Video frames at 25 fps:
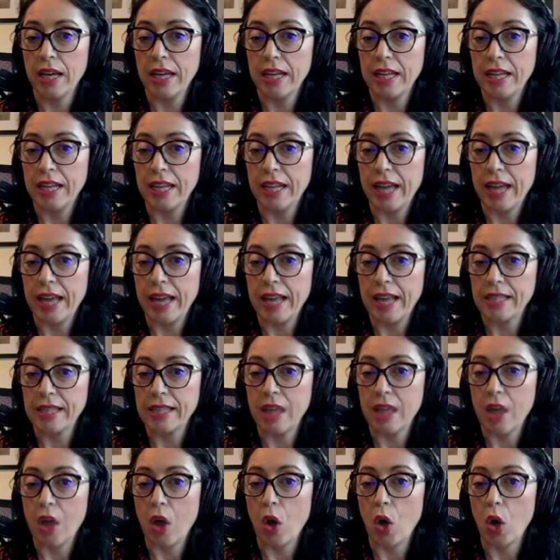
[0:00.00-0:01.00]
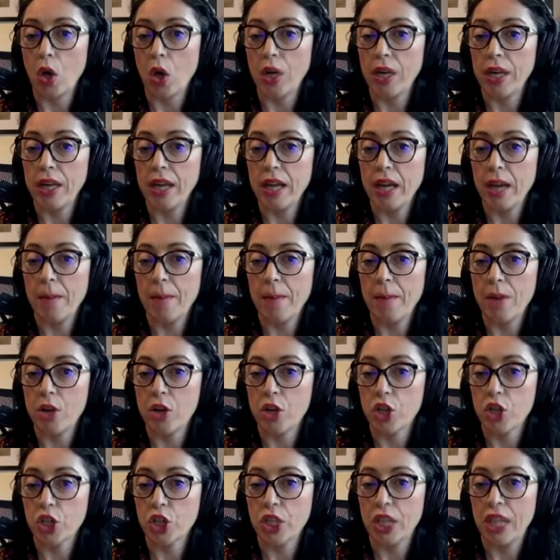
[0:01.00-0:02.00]
indicates the only
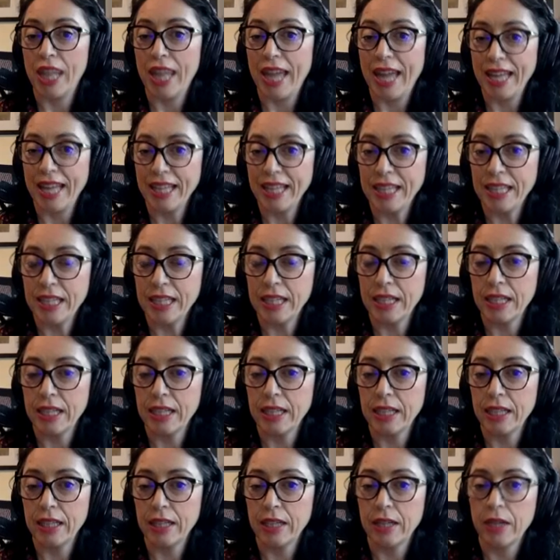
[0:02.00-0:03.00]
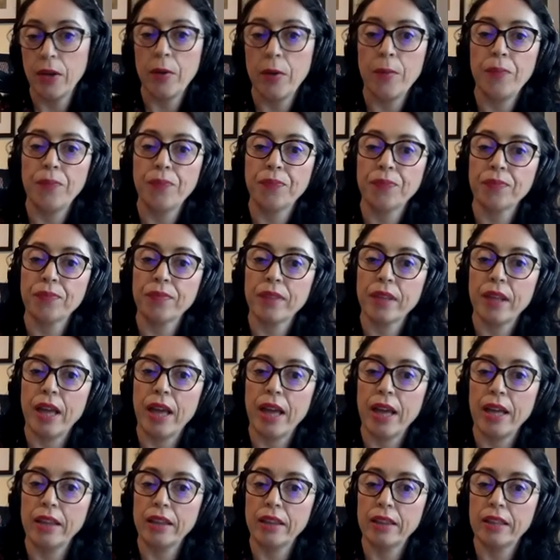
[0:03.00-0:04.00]
emerged land.
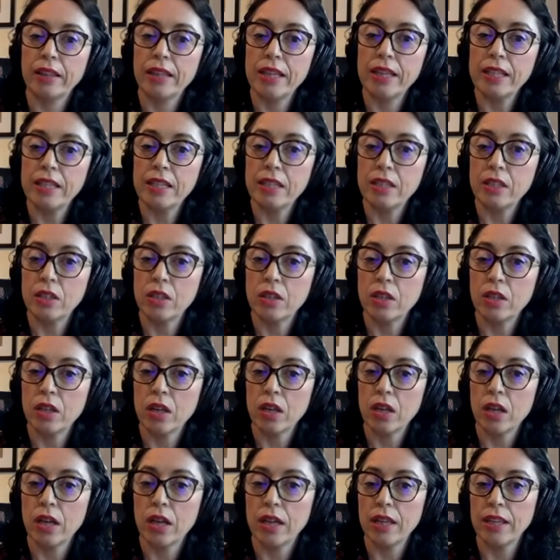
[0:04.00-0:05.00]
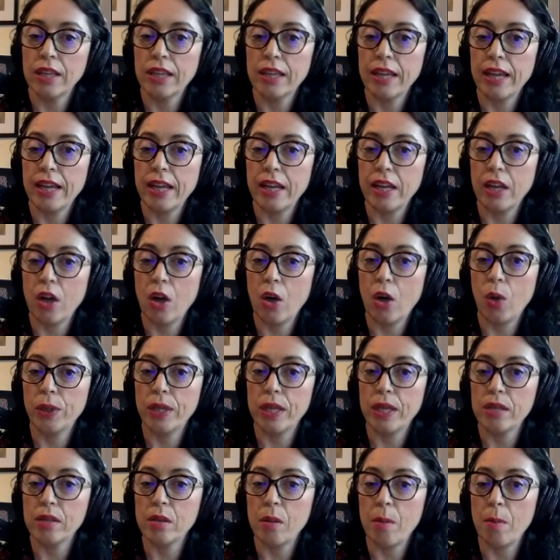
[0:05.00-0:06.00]
And this indicated
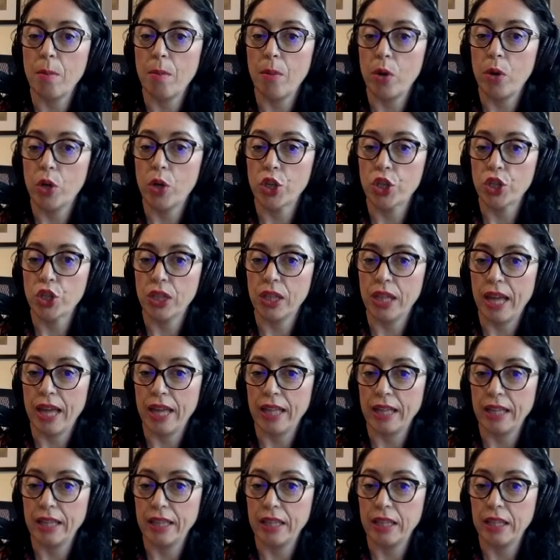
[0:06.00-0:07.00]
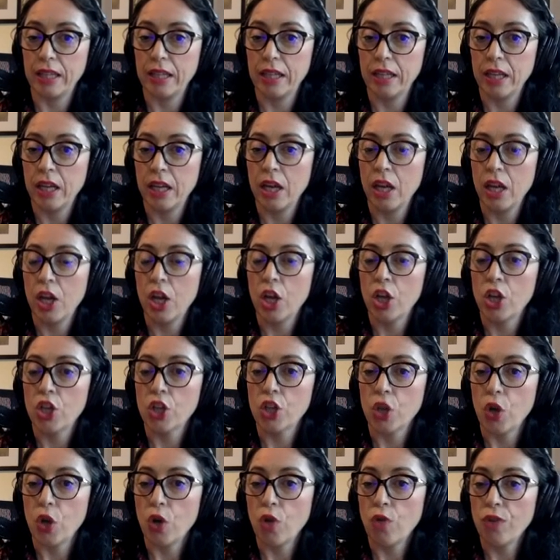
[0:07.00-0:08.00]
all the submerged land.
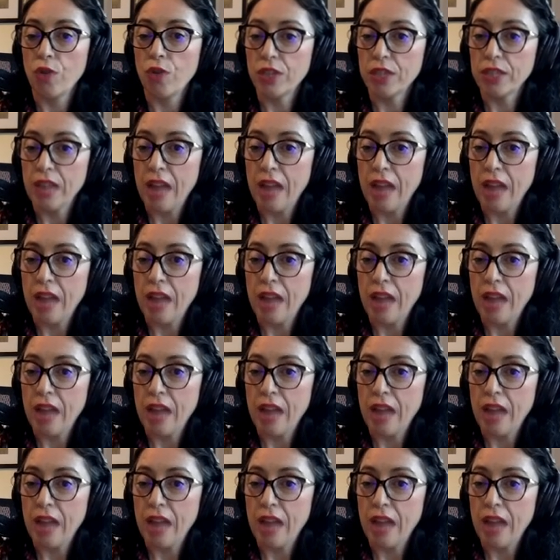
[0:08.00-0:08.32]
So over